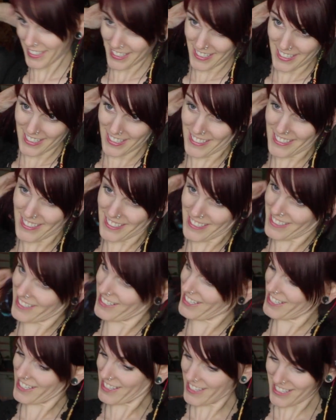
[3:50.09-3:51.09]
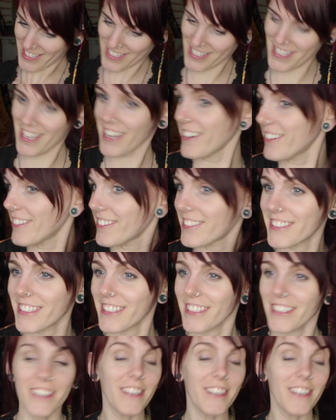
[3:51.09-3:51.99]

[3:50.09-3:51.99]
And we'll take this out,